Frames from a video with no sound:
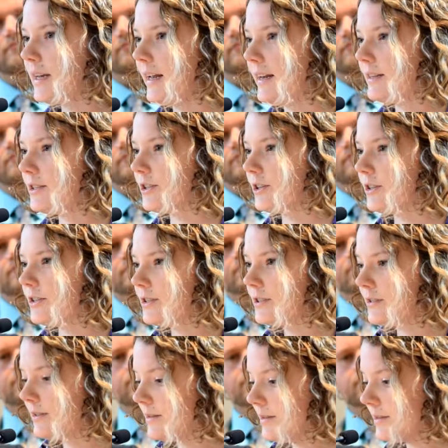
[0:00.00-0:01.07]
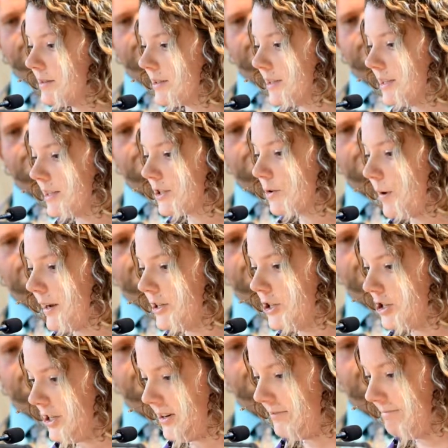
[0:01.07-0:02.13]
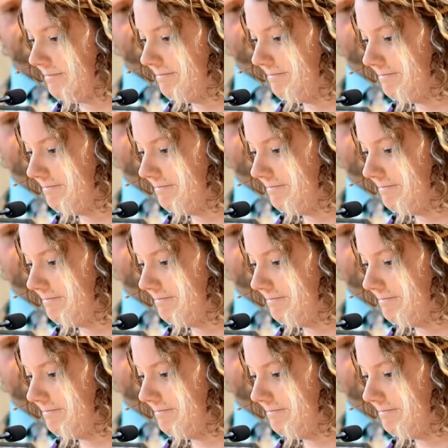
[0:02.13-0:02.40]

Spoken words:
answers to this question.